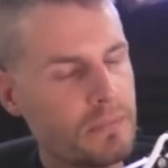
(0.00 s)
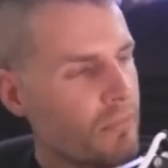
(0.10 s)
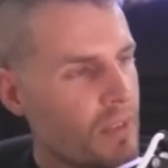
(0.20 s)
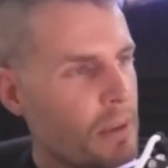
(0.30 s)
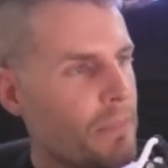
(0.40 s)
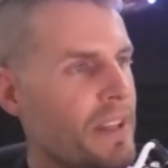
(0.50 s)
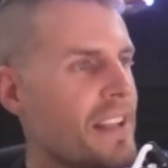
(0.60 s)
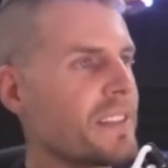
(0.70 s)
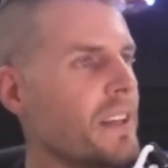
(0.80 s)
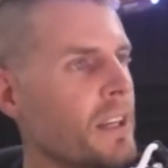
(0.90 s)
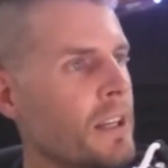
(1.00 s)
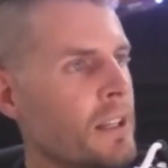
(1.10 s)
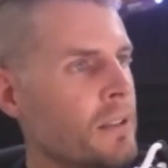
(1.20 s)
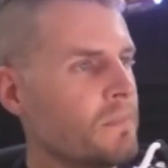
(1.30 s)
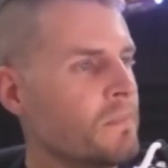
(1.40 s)
Yeah. But that's
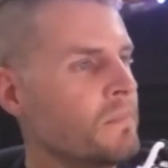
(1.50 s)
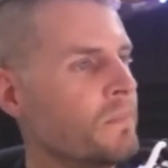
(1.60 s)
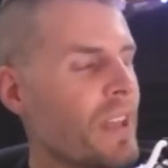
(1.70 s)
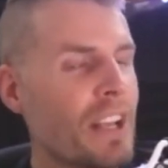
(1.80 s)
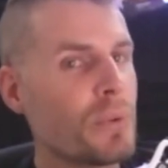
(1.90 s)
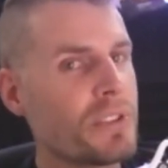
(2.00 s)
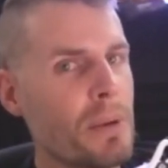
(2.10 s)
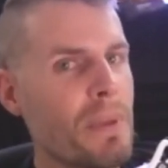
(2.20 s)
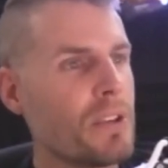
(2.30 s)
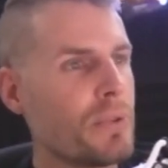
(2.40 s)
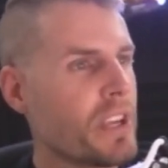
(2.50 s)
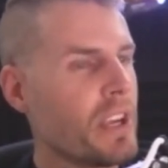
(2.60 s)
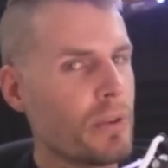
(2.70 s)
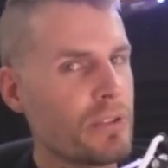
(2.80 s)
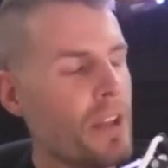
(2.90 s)
what's going to make you
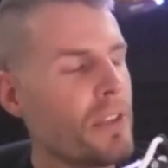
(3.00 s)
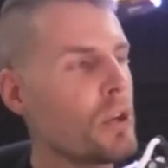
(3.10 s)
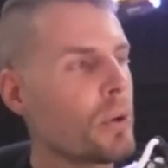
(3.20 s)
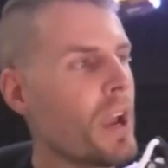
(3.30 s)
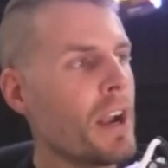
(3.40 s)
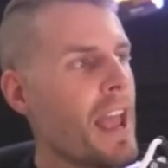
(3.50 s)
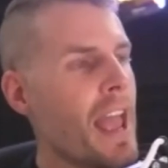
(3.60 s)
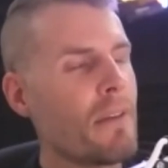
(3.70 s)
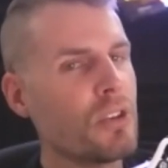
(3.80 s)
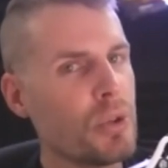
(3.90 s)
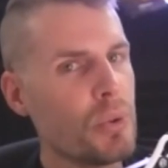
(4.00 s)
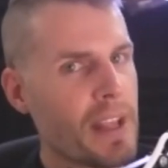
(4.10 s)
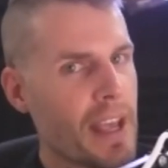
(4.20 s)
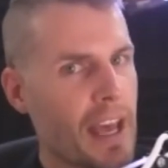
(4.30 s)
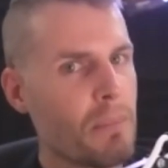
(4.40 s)
scale. There's nothing you're going to ever do
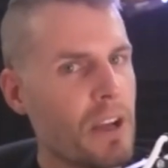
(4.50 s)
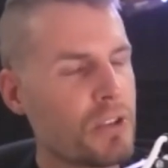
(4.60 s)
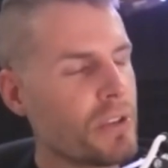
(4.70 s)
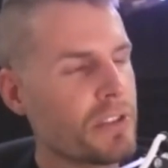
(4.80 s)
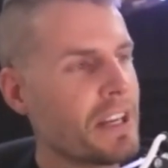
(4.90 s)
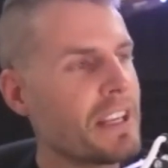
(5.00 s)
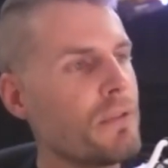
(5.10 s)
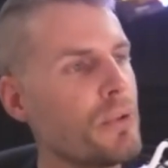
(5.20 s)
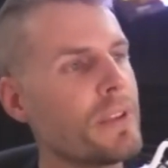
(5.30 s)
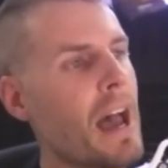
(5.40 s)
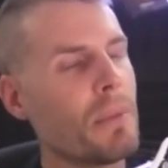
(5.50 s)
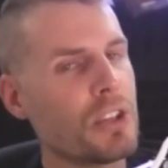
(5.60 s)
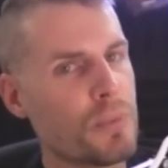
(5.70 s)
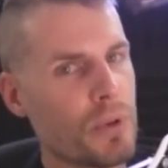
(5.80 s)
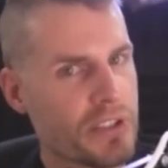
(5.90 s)
in the ad manager that's going to give you that
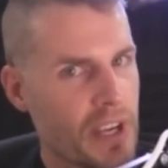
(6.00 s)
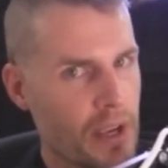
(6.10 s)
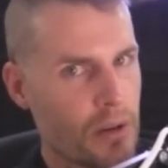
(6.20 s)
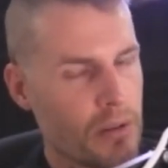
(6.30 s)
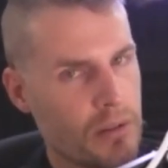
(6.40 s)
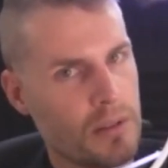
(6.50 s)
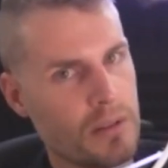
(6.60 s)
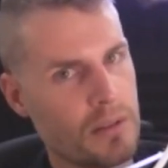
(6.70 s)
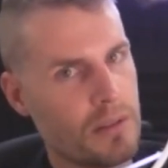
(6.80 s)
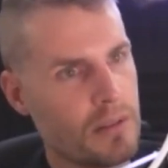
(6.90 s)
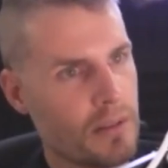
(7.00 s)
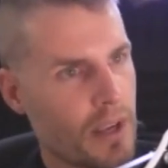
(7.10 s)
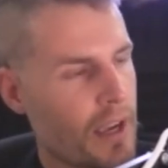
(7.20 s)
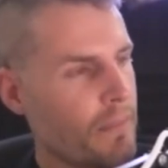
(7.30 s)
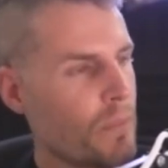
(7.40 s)
much more scale.
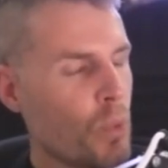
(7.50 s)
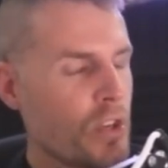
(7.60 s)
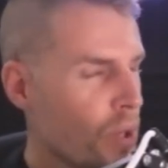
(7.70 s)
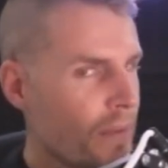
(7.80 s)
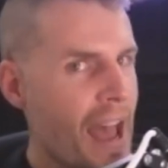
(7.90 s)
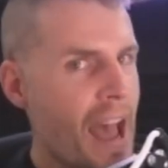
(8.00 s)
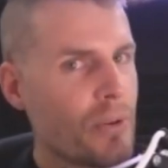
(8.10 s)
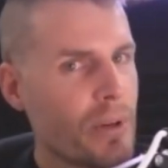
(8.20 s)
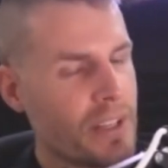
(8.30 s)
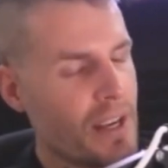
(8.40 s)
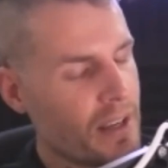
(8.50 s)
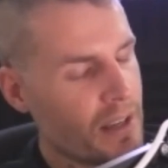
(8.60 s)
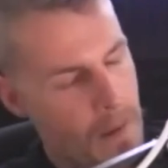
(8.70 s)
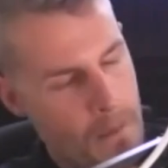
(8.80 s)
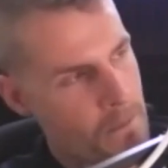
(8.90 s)
Okay. Once you have accurate
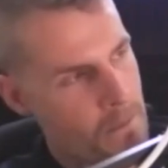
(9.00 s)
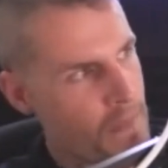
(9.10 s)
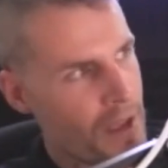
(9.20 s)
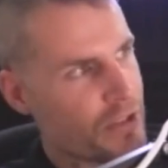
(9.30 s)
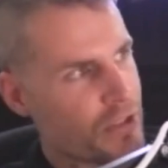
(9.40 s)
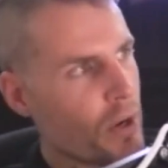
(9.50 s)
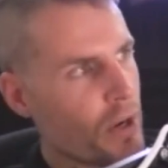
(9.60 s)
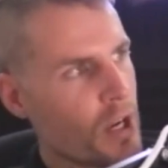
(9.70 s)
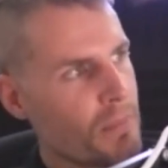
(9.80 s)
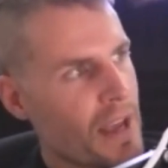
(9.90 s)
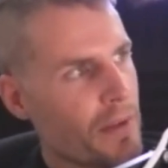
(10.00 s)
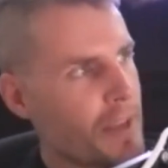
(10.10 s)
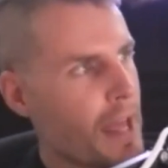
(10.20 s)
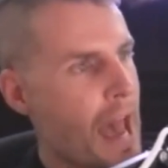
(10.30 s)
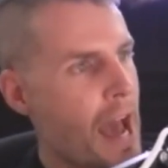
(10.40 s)
data, it's all going to come down
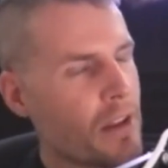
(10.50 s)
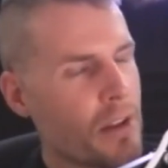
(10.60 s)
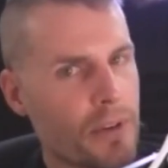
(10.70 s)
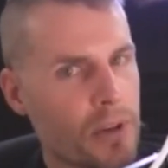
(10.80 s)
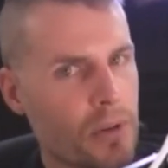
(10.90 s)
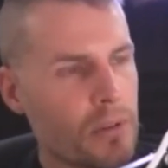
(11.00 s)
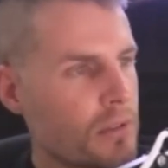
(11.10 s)
to the ad and the funnel.